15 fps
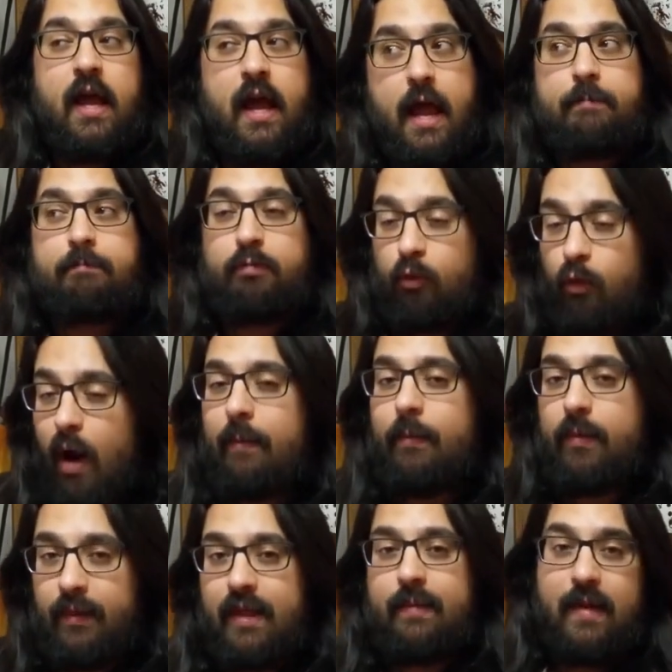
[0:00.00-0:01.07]
it
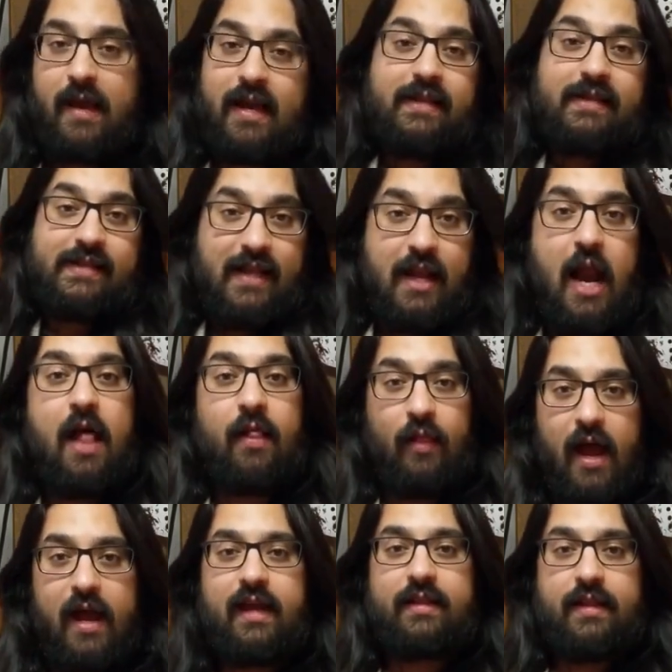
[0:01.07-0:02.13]
probably means that I
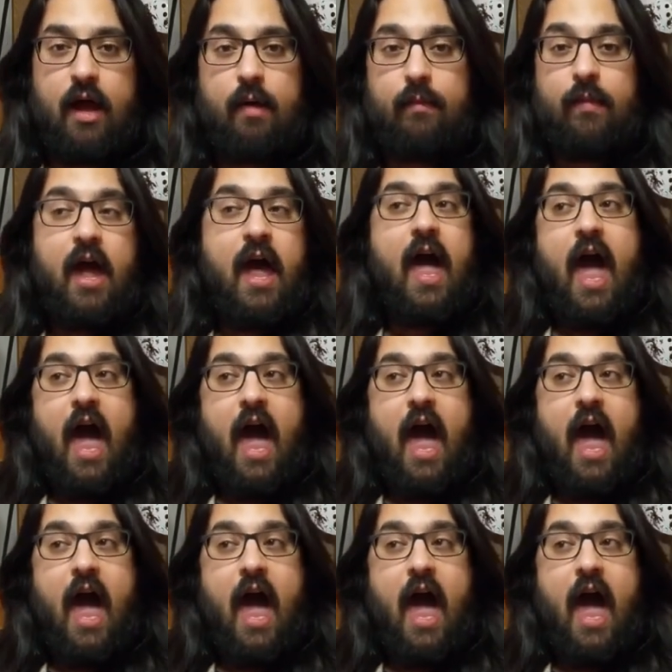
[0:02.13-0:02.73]
like them,